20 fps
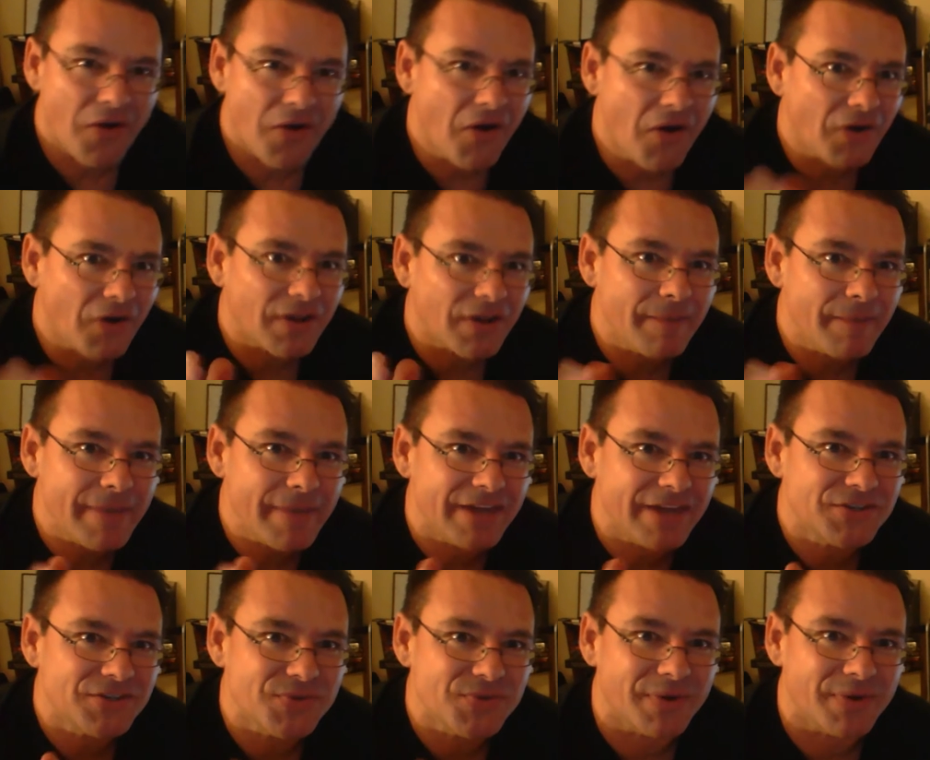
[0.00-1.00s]
are coming
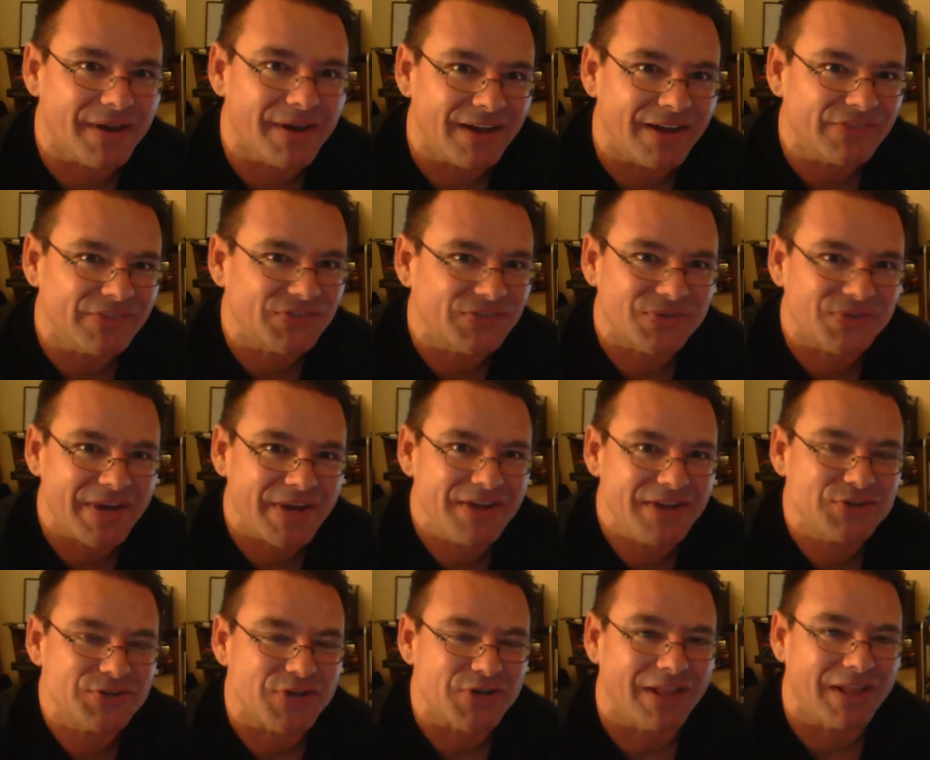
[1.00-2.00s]
into a
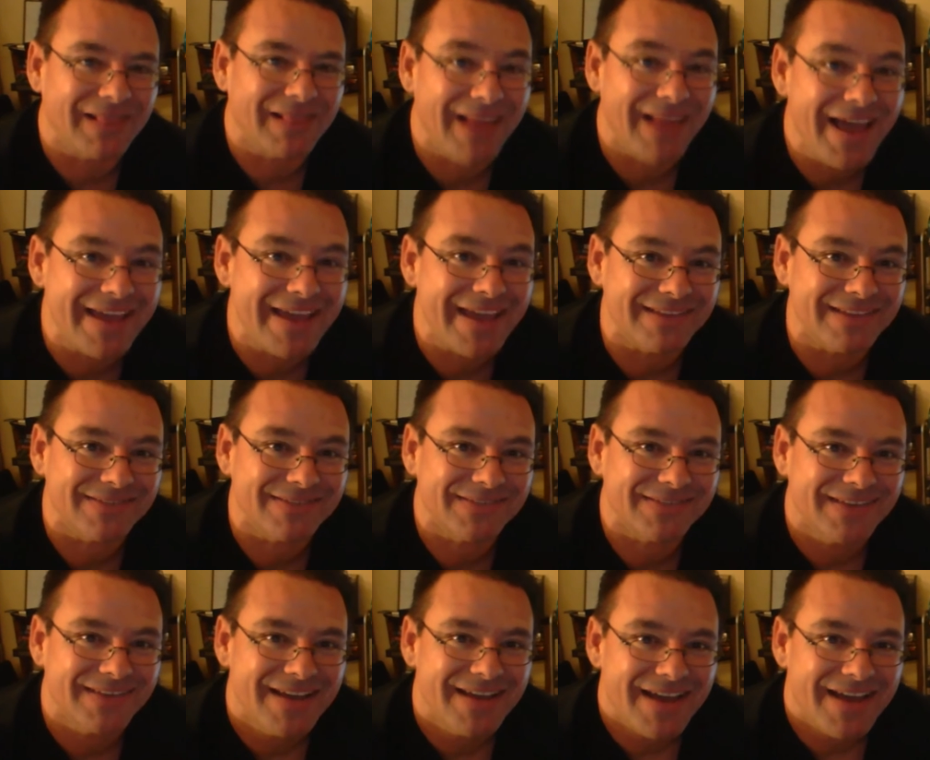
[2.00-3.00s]
strange
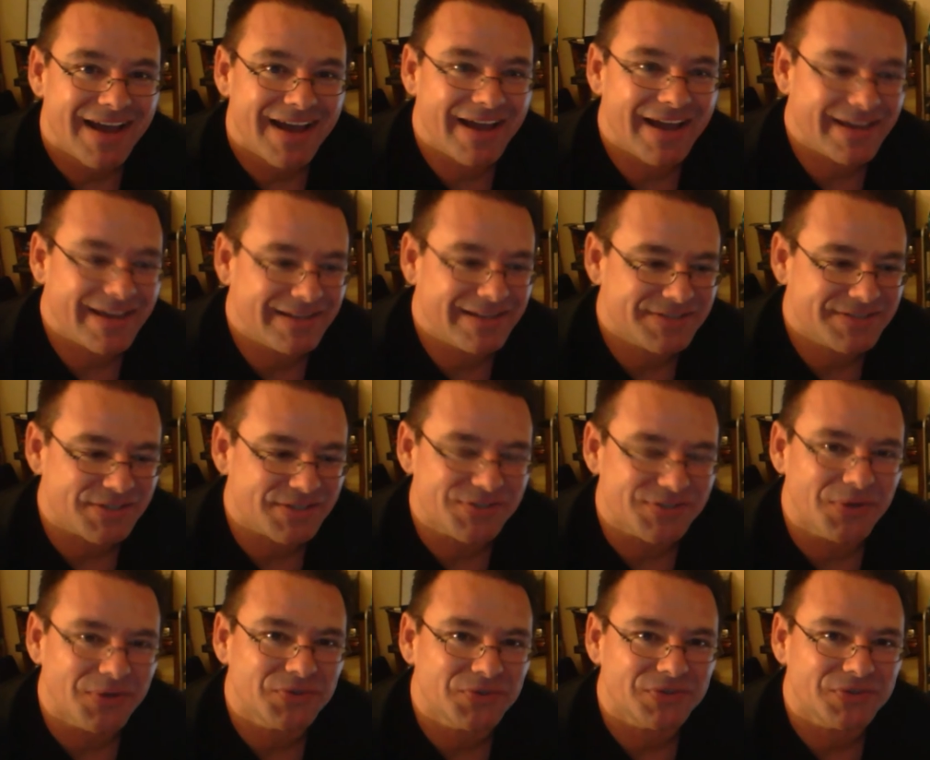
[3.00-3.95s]
alliance against the social